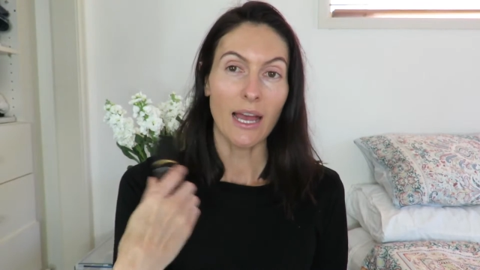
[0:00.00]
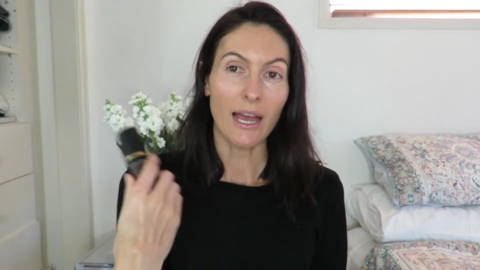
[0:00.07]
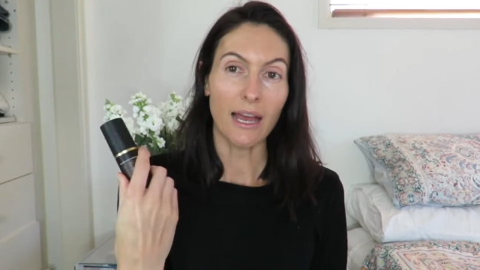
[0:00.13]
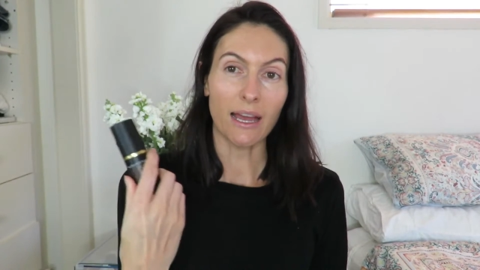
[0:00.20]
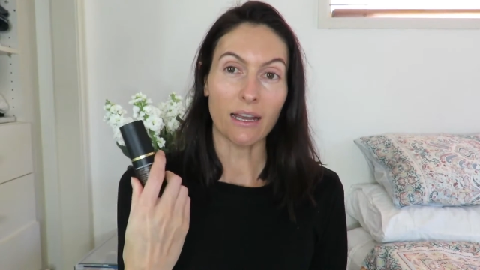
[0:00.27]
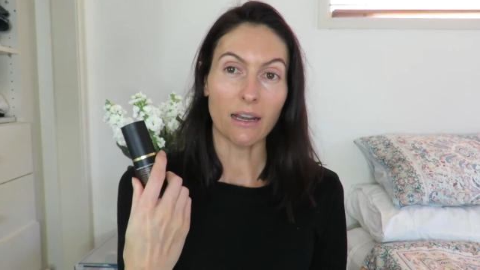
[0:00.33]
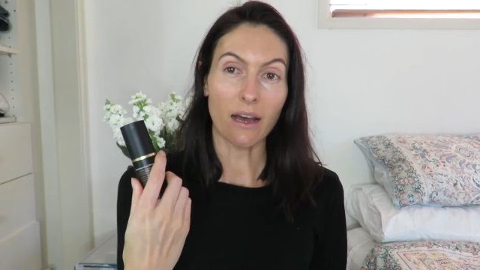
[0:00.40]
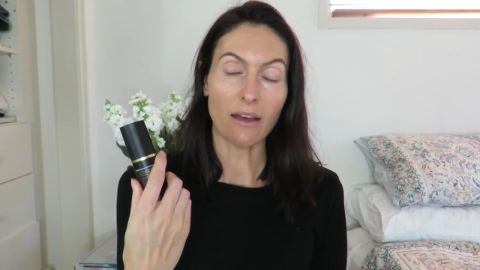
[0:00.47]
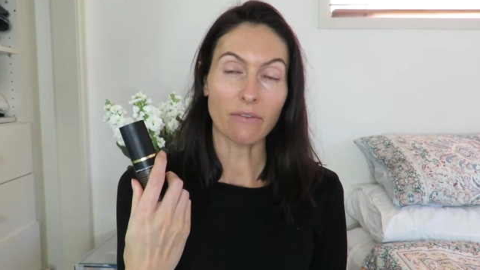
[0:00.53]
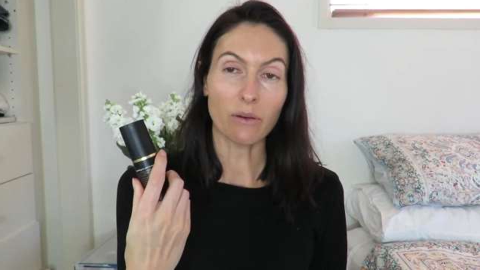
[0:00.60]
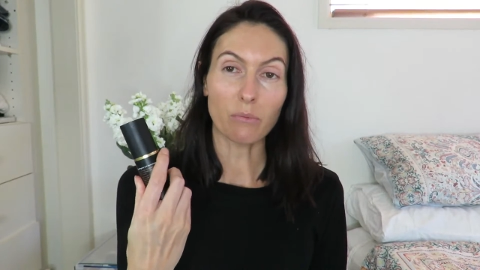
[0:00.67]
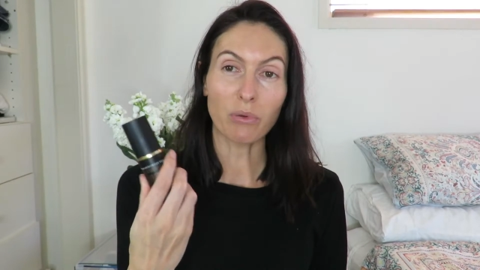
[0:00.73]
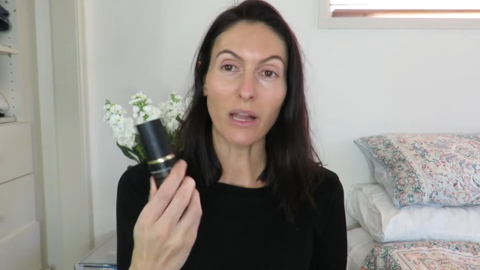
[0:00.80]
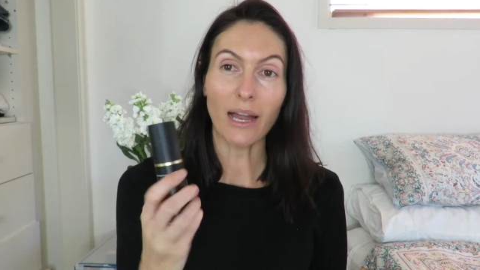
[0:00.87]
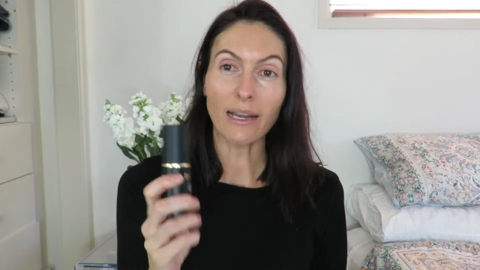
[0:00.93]
and I've
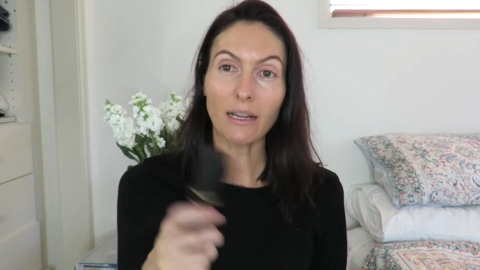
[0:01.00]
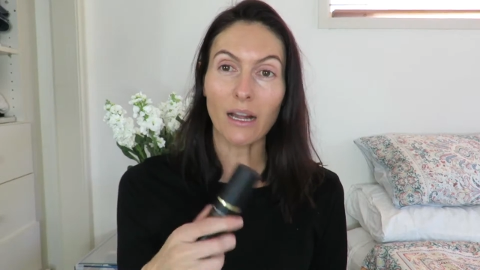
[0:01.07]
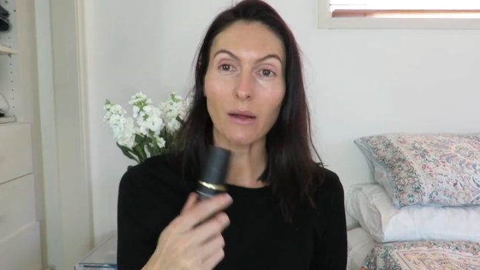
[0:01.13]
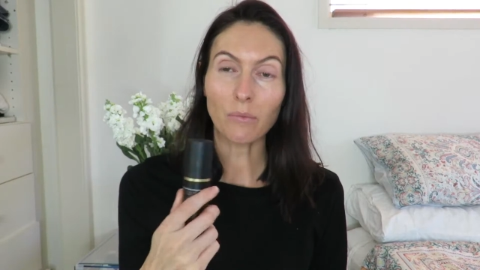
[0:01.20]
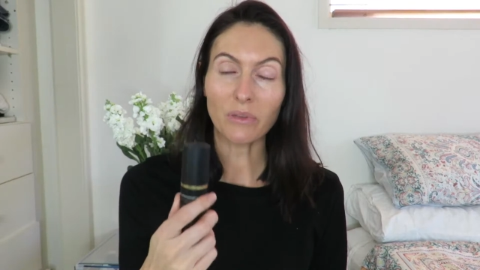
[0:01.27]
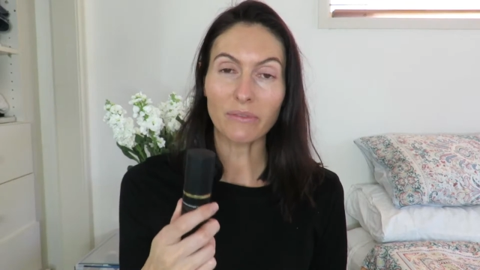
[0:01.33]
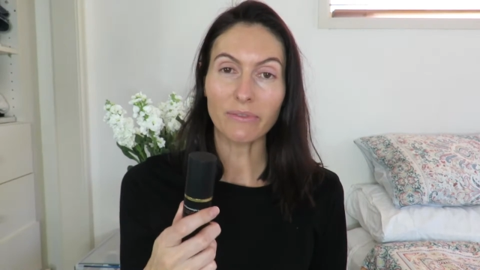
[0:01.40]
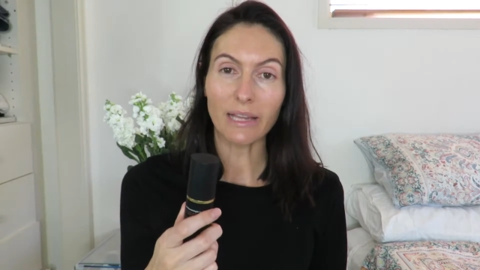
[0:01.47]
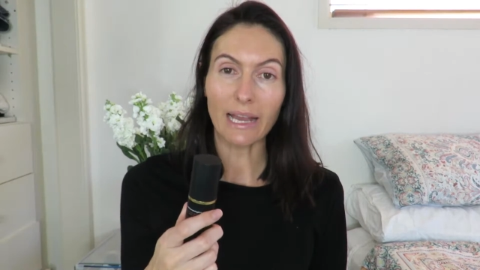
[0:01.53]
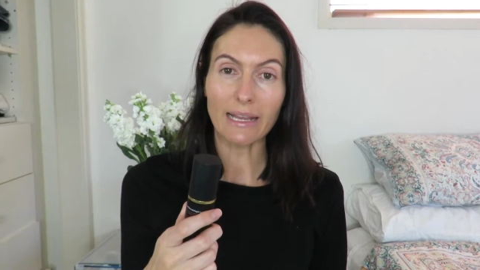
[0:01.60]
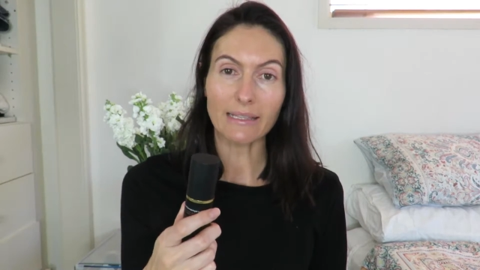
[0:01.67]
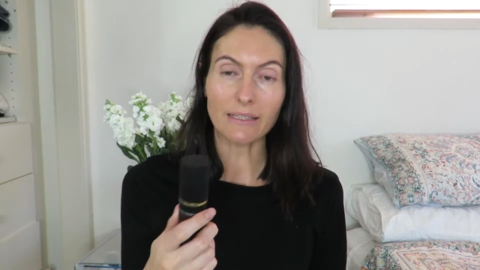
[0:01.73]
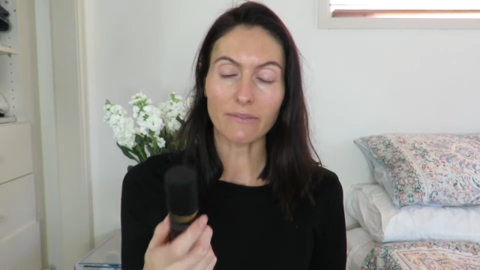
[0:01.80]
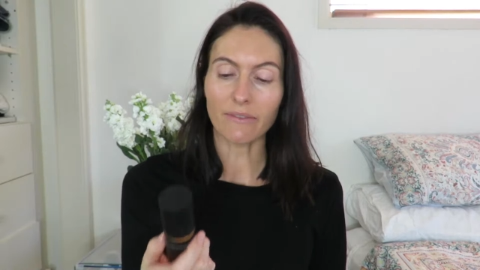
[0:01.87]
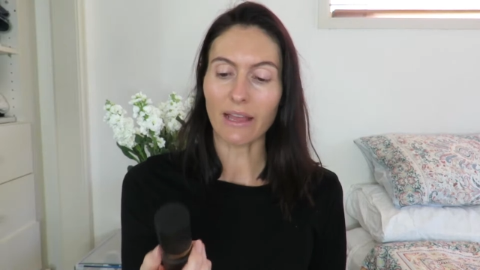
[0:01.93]
applied a couple of
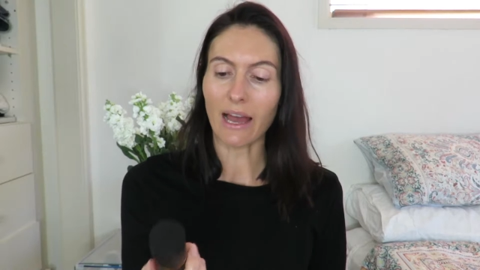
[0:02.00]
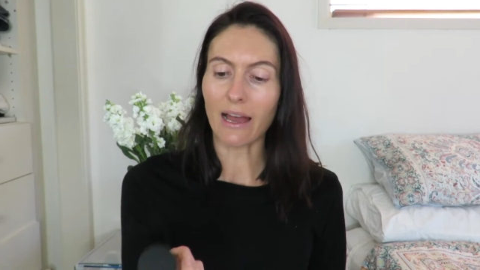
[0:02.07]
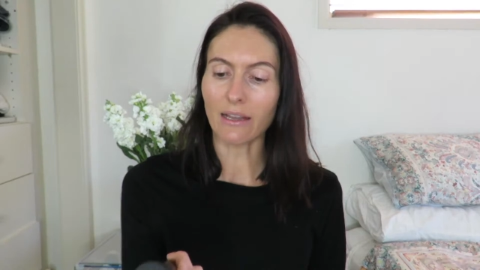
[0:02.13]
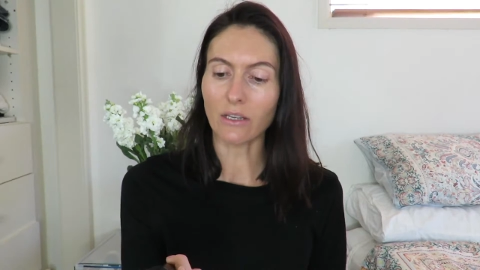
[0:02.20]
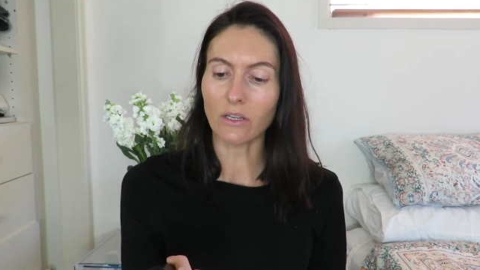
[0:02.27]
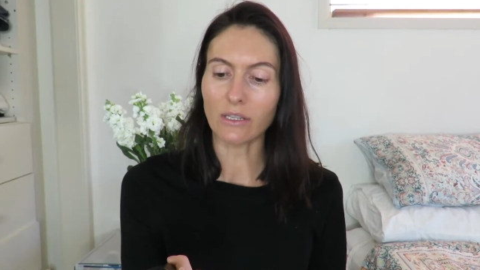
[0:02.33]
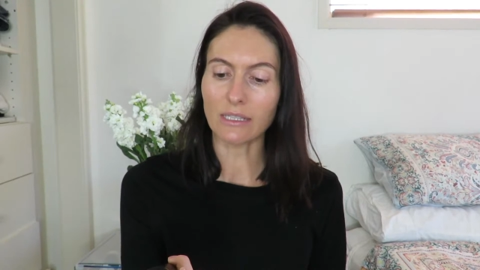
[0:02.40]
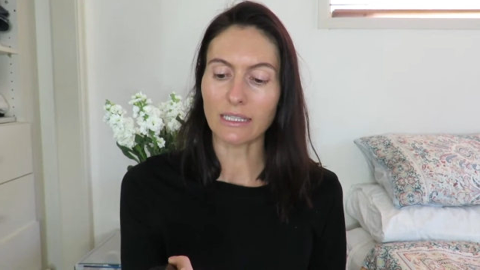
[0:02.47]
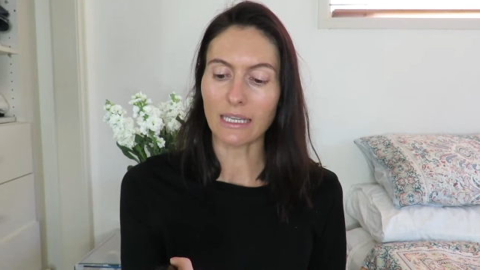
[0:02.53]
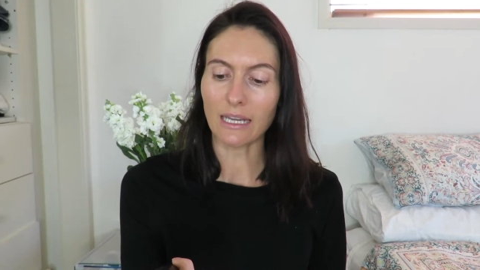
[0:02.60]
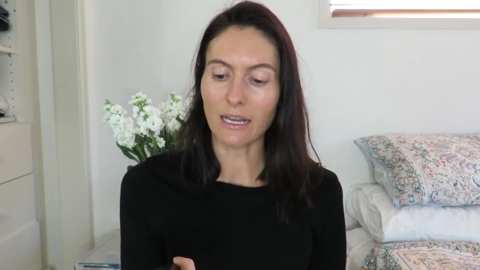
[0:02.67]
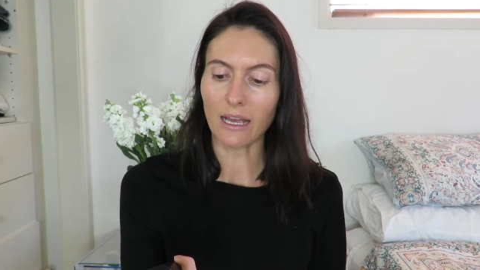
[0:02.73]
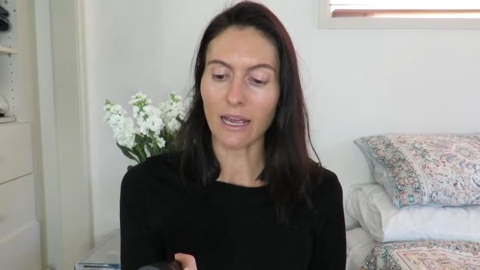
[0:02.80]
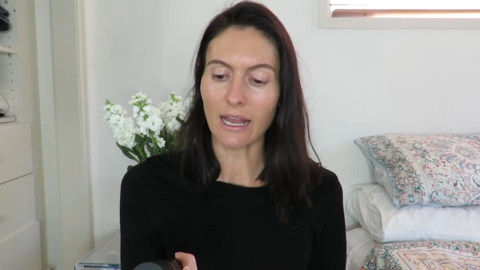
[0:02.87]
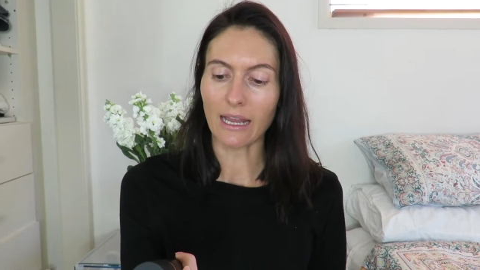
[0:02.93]
layers of that
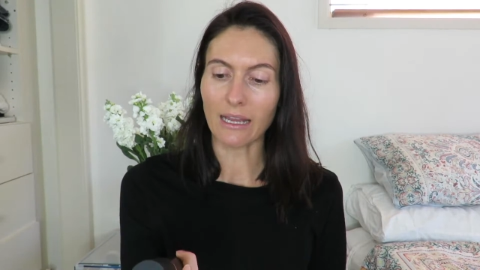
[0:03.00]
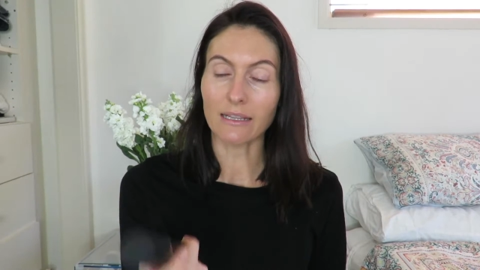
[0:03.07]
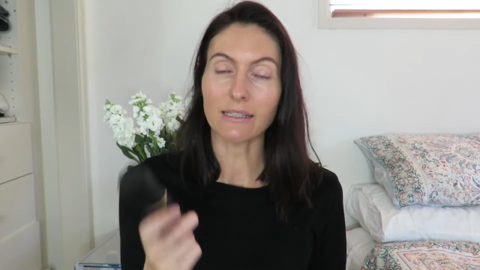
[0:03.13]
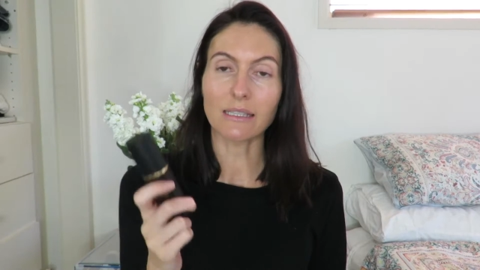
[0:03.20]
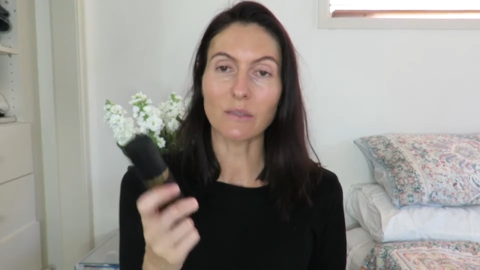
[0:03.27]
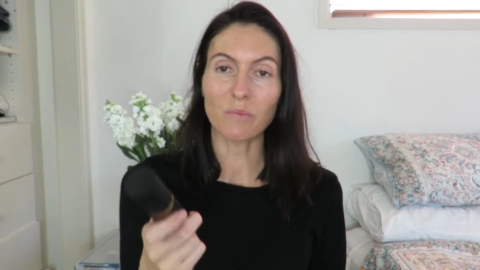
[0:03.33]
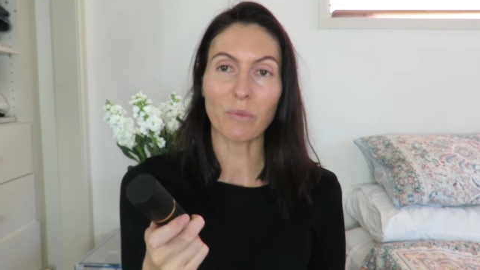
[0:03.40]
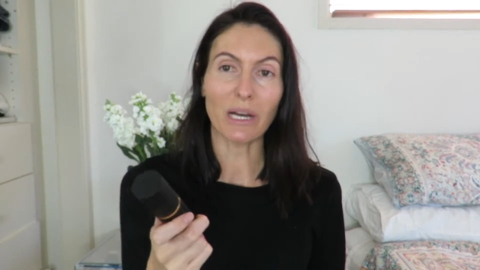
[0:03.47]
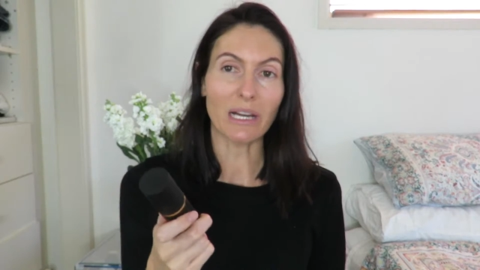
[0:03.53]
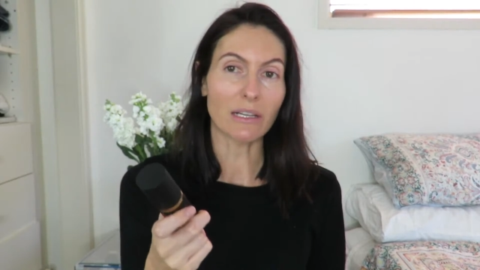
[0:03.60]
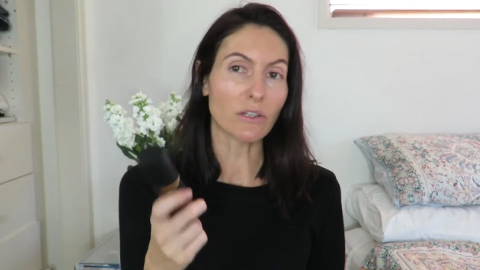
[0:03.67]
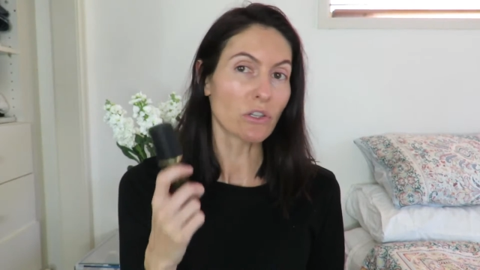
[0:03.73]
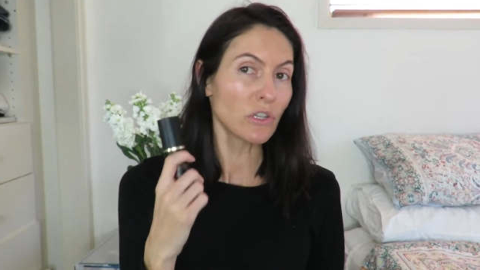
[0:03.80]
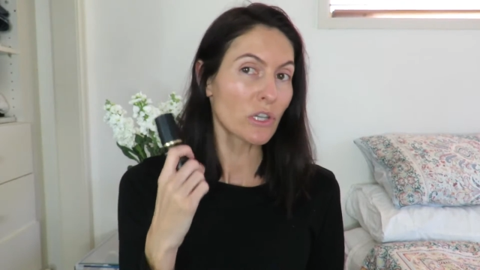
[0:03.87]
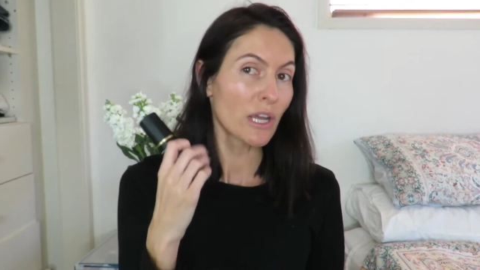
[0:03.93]
using a
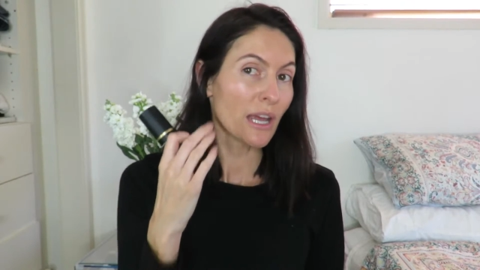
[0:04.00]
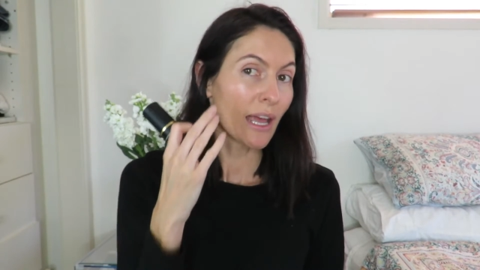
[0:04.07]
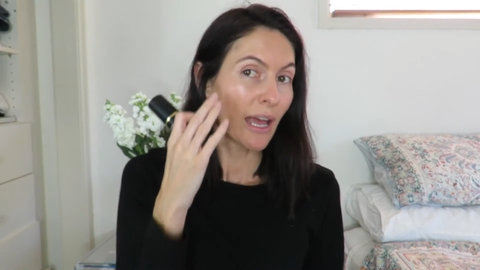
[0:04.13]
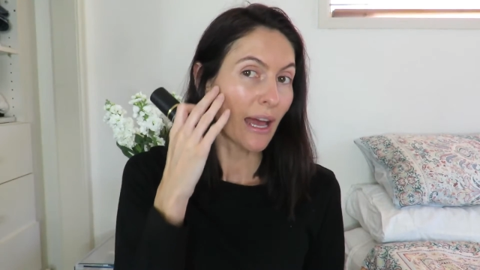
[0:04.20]
sponge,